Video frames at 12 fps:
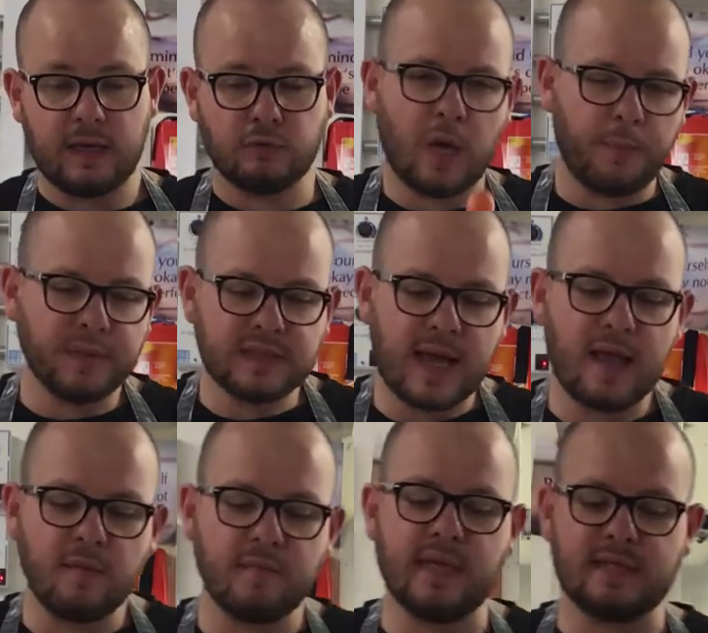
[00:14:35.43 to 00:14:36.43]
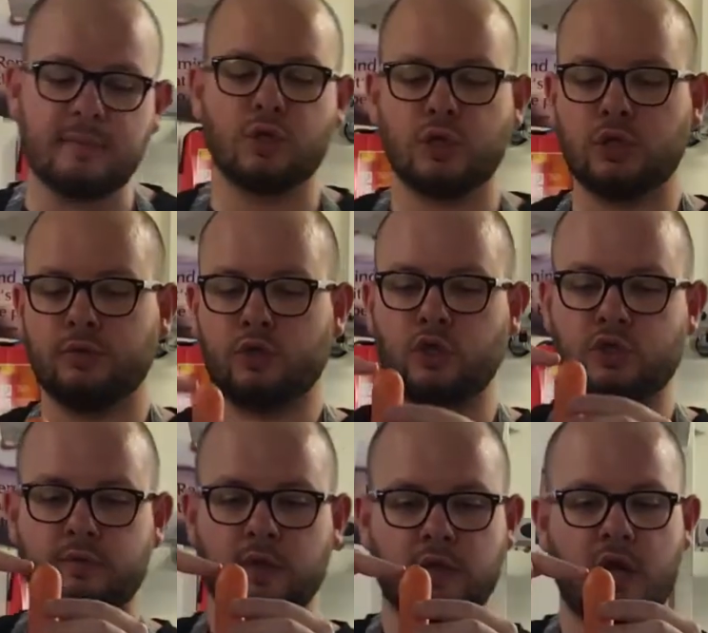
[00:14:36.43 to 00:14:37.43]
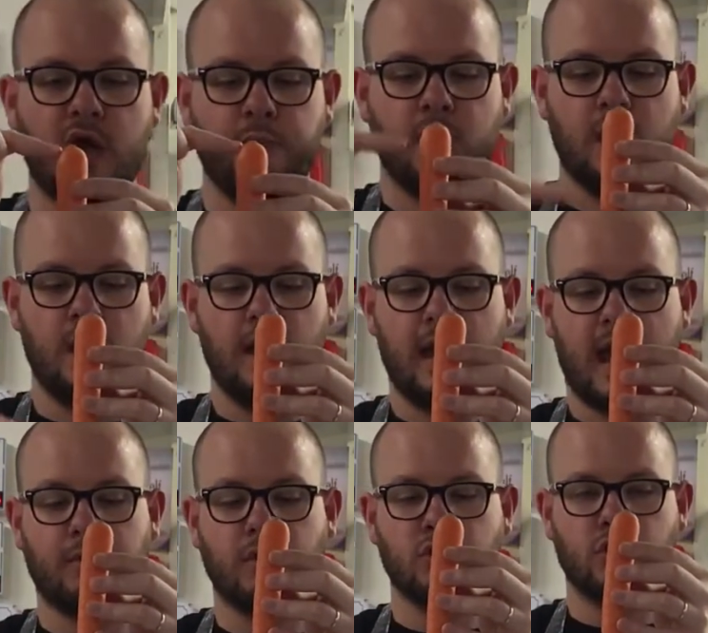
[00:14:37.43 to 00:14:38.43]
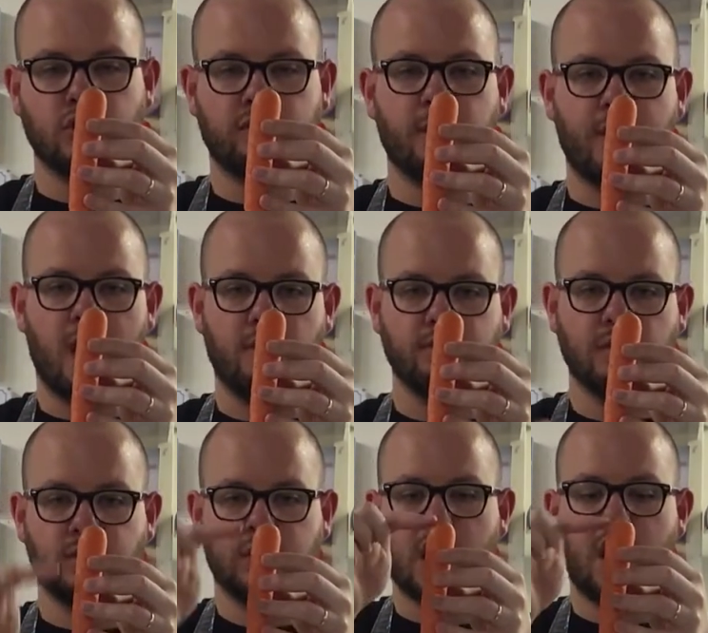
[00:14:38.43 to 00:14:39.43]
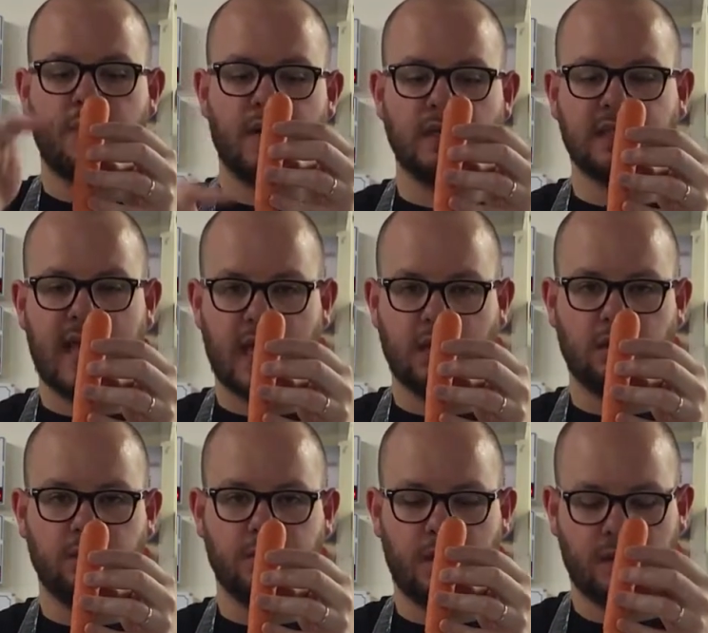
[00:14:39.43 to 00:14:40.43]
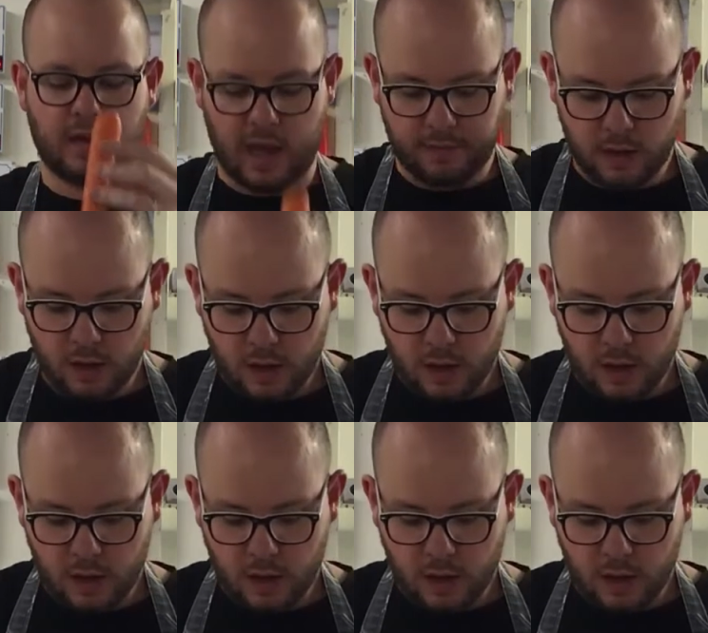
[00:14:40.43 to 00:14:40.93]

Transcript: Now, top and tail means I'm going to cut up the top and I'm going to cut up the bottom. The top, tail, okay?